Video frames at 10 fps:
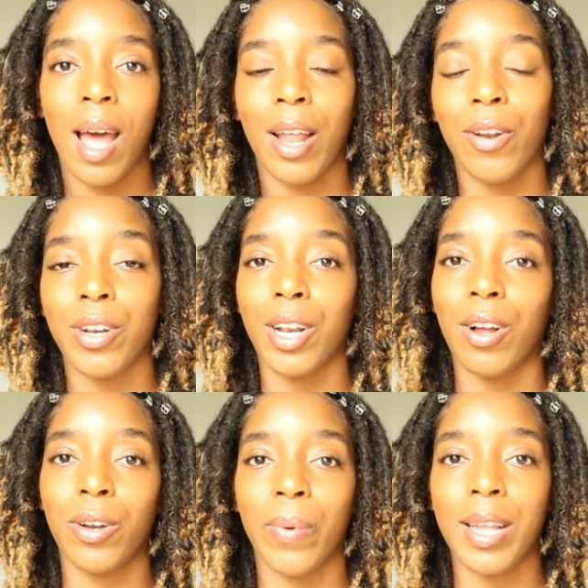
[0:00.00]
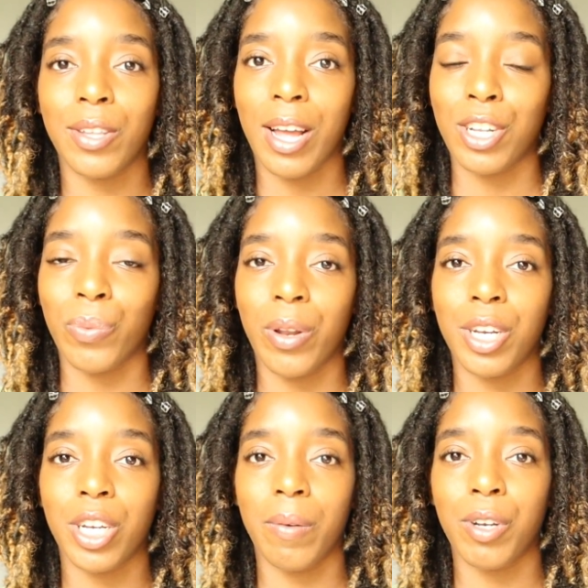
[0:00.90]
I learned along the way, so I just wanted to
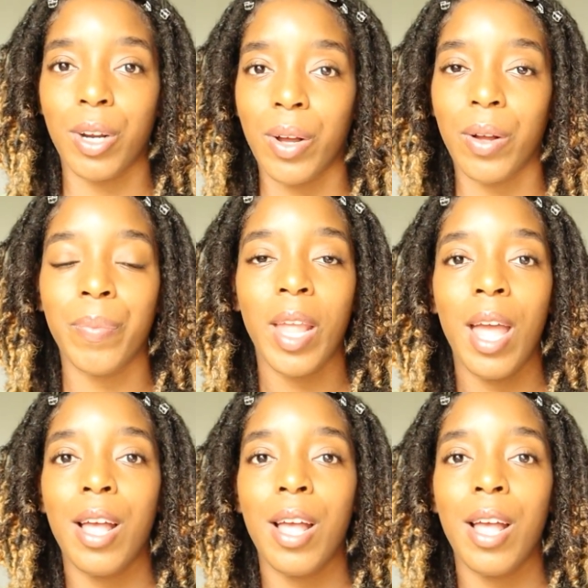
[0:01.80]
share with y'all.